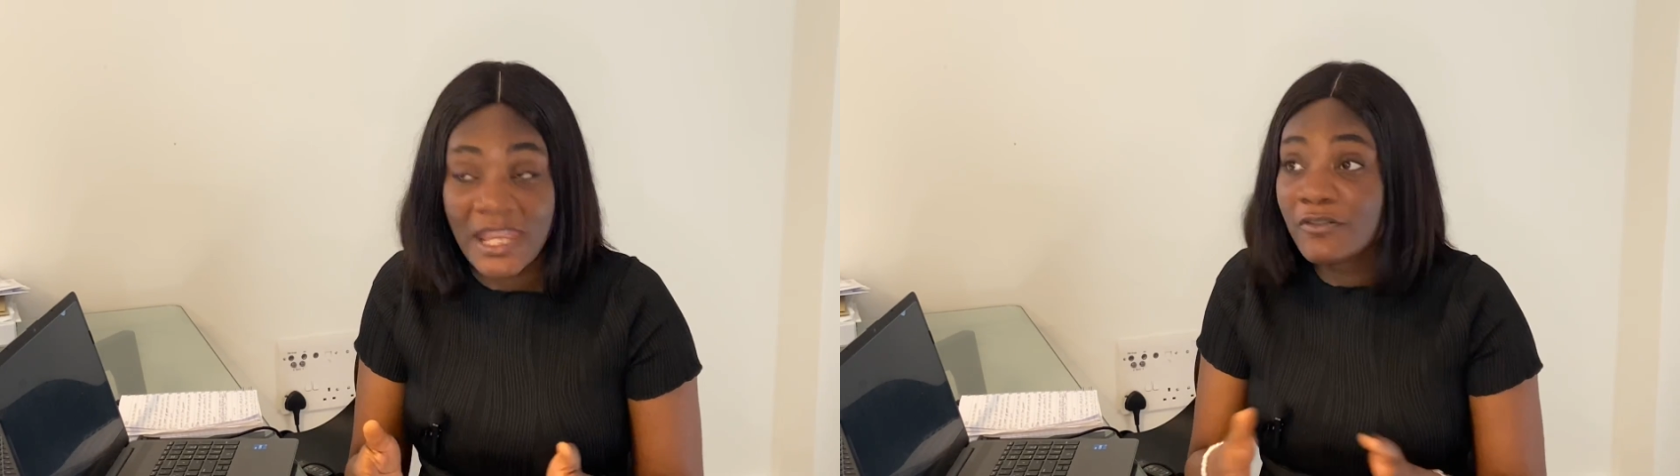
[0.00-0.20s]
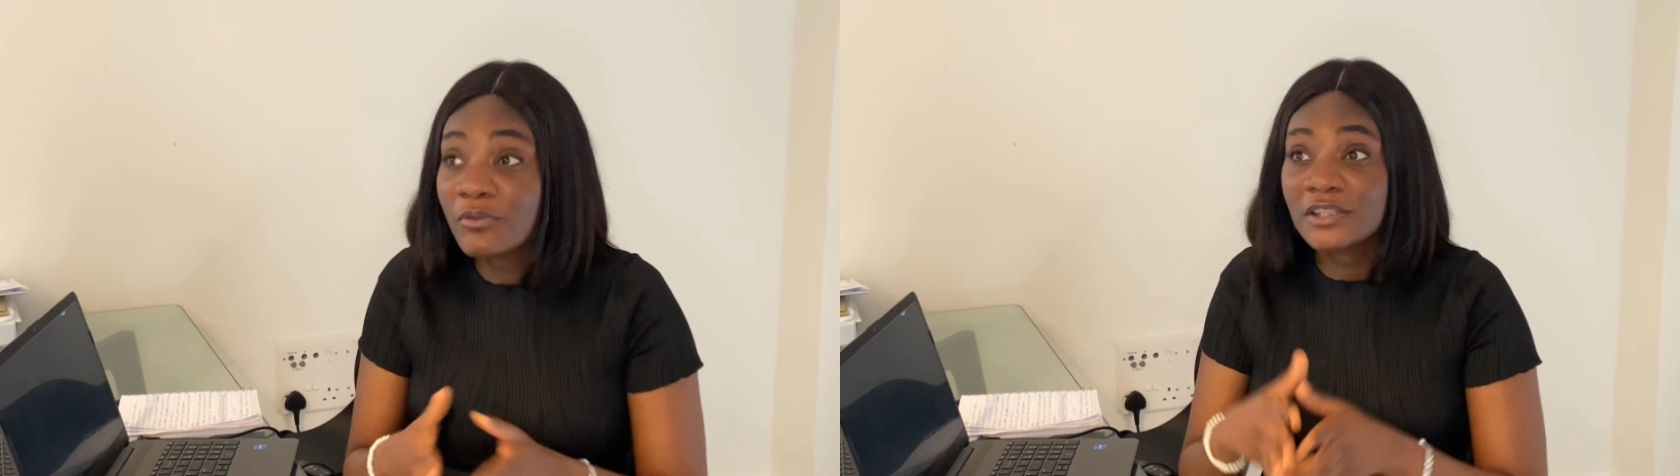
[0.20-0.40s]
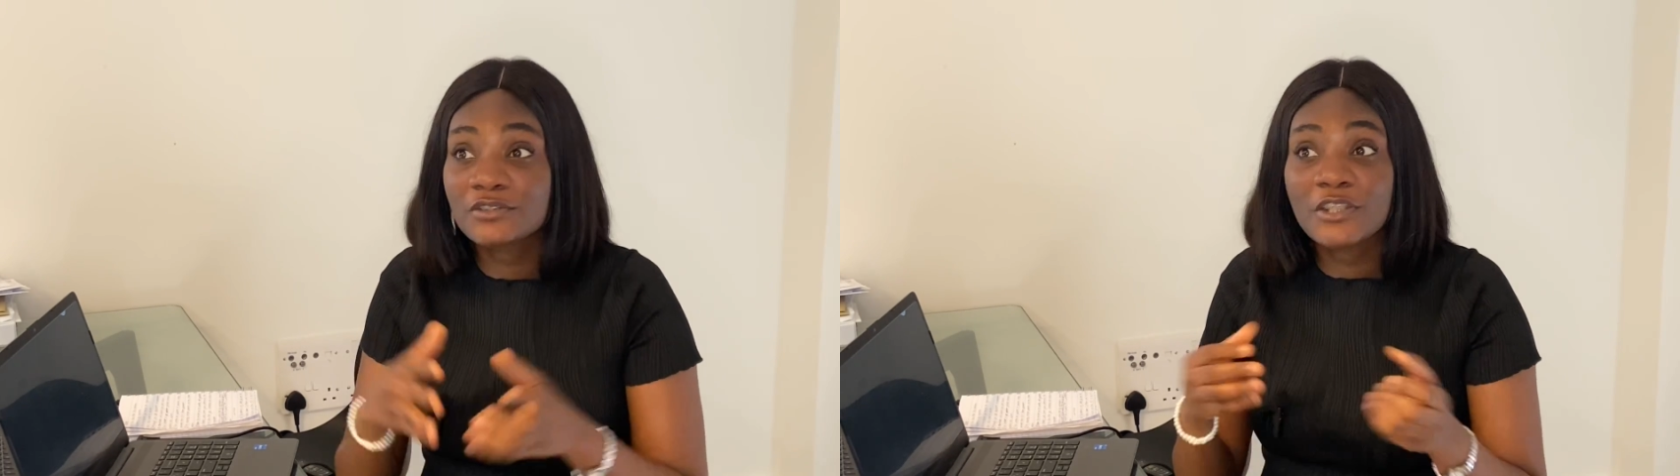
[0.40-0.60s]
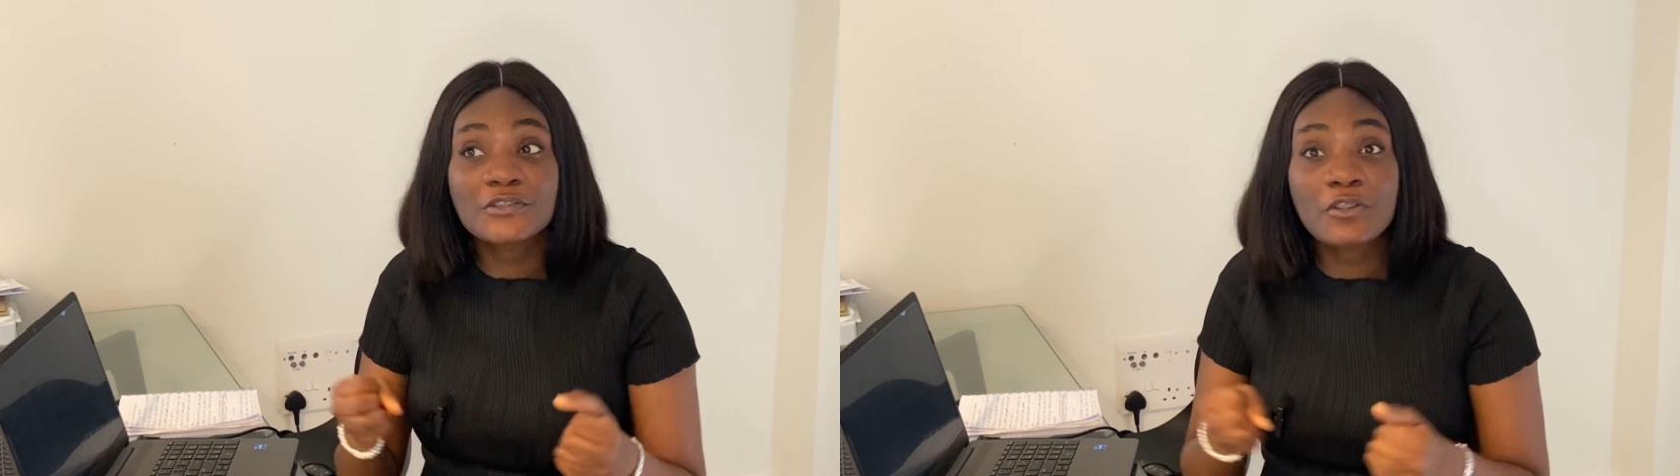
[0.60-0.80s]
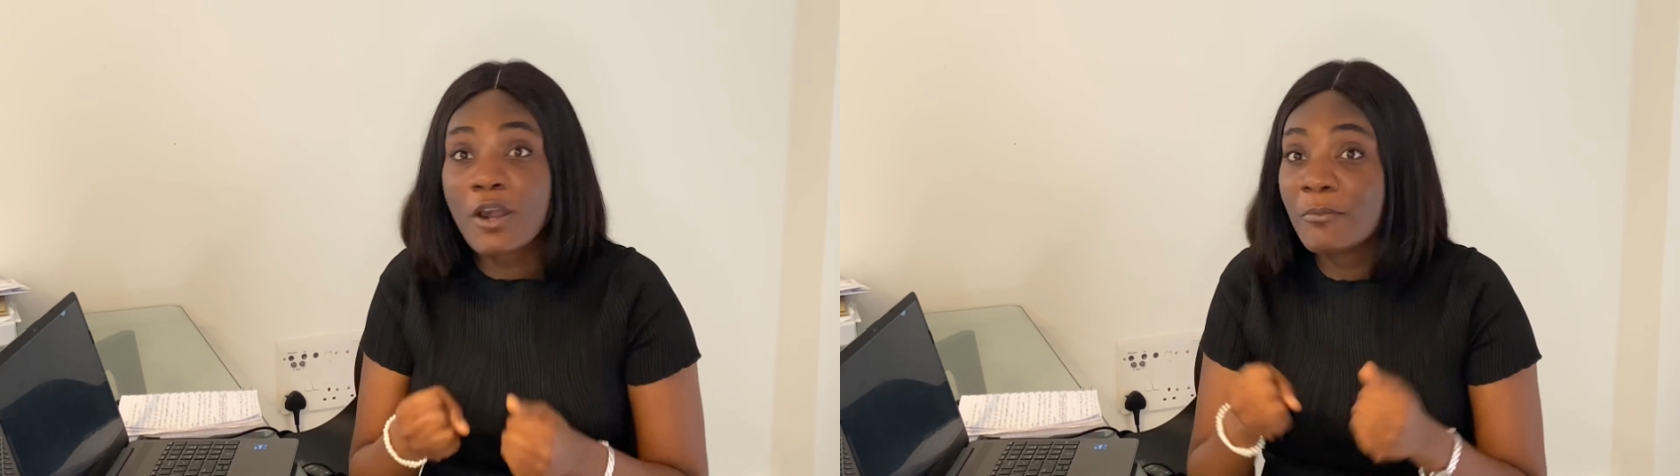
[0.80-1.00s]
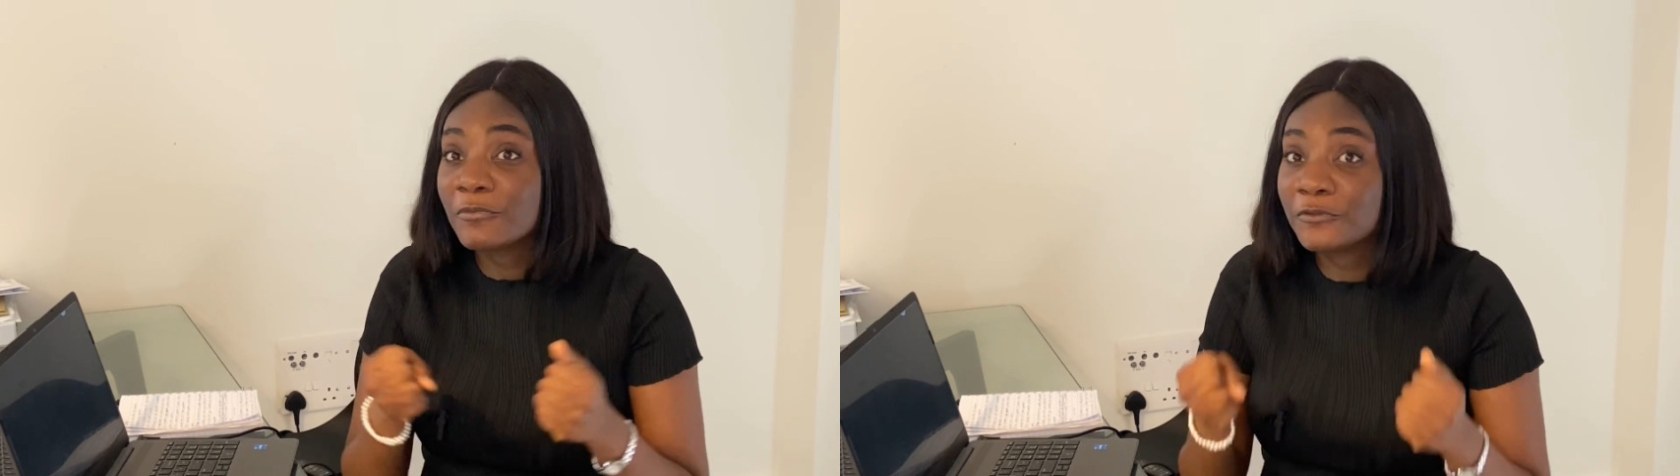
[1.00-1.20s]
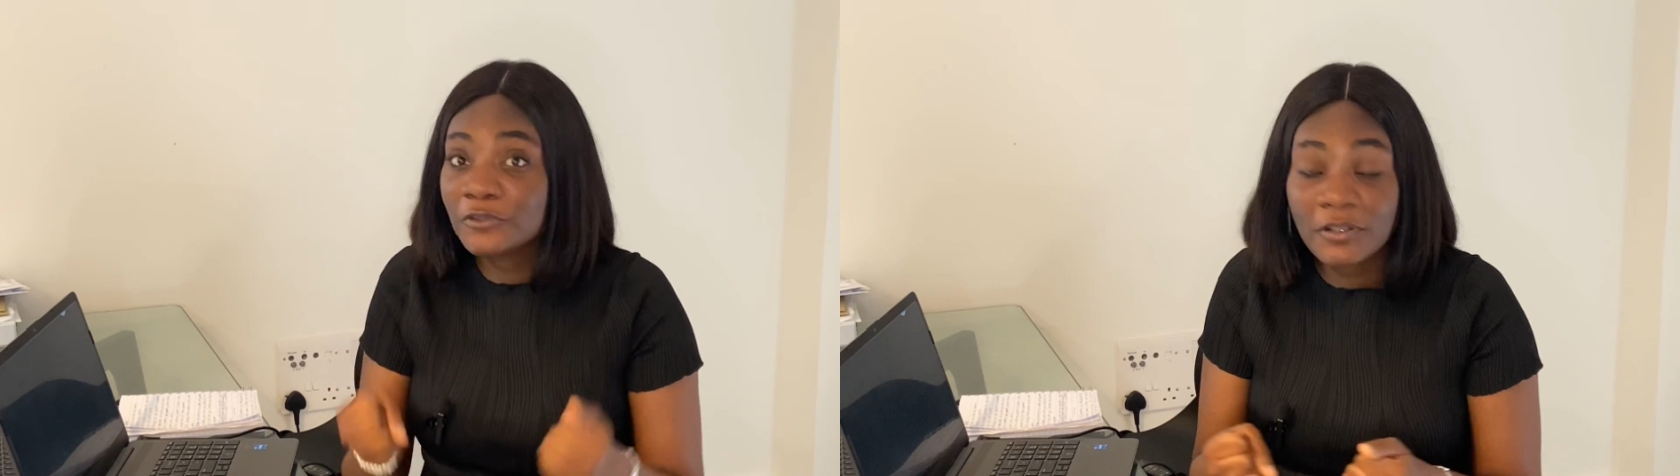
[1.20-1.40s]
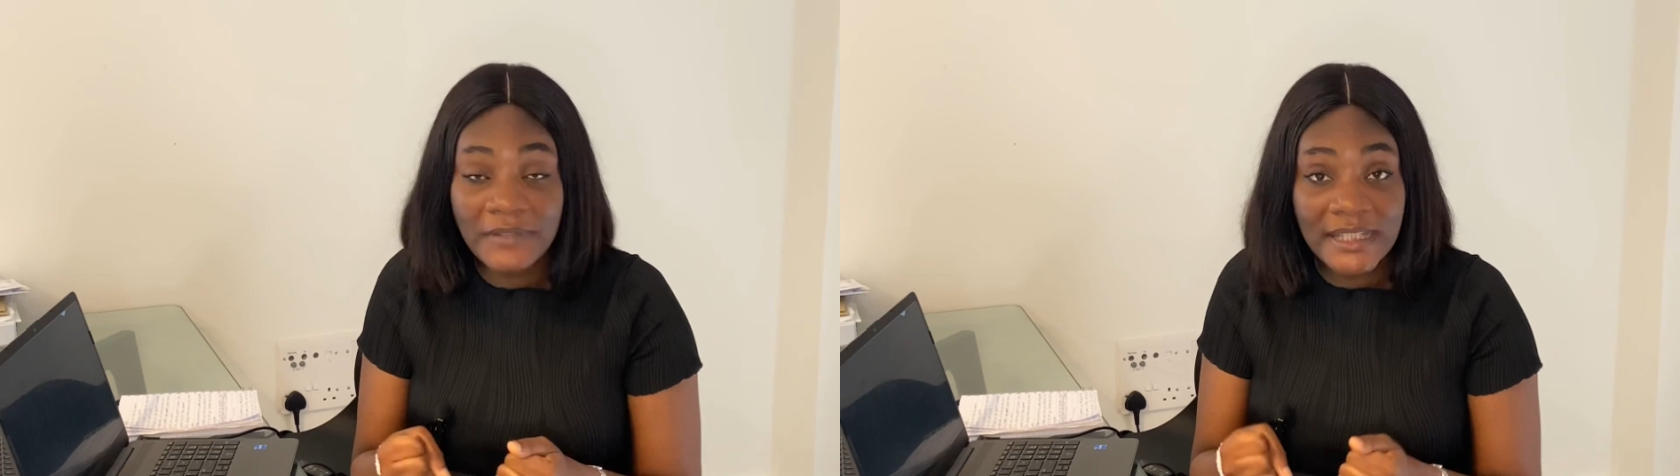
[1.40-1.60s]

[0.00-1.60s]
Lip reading: Everyone is going to come full of